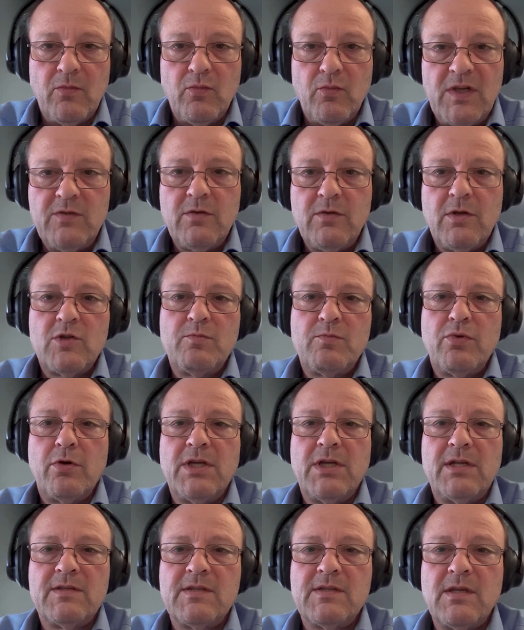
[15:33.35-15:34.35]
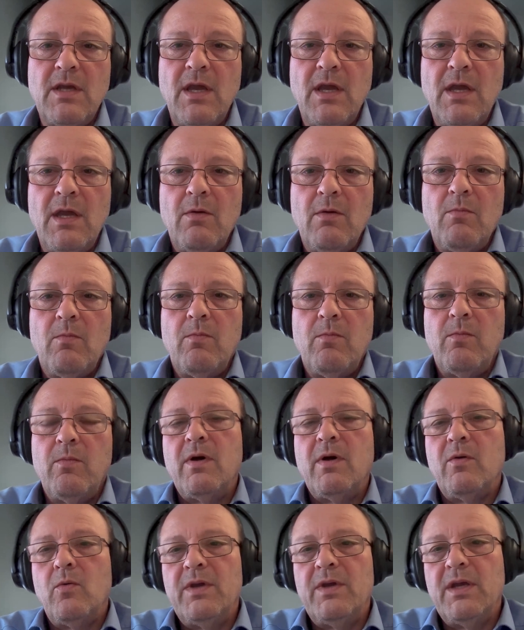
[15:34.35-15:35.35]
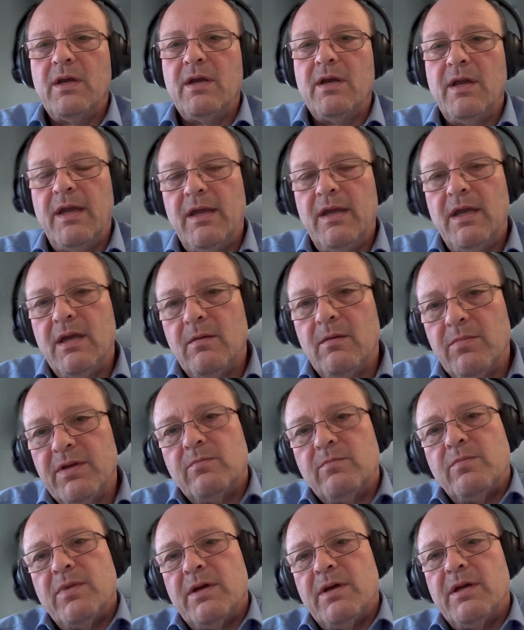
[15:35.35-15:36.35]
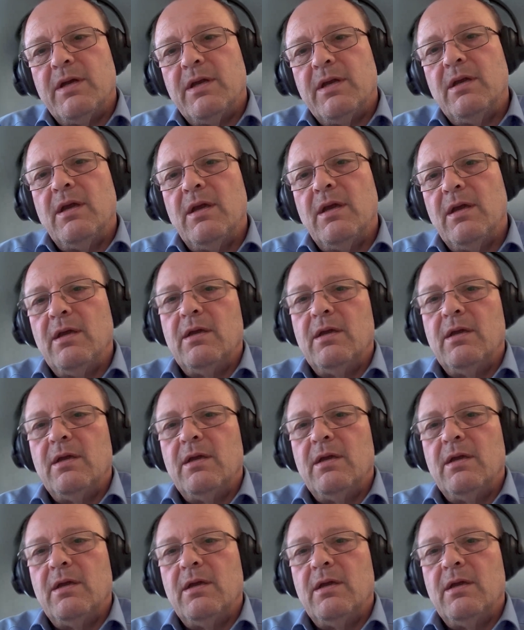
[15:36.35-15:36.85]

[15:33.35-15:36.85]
research projects, but we are hampered by